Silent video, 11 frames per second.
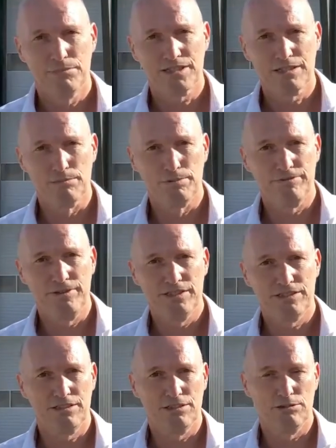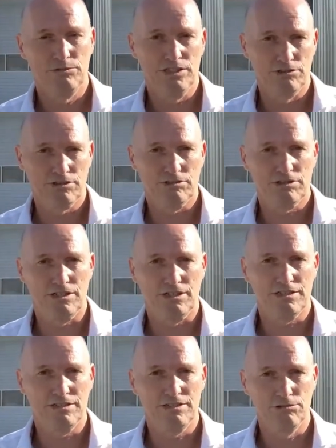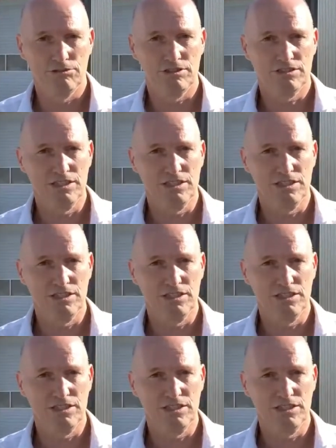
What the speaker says: but a couple of years ago we also started using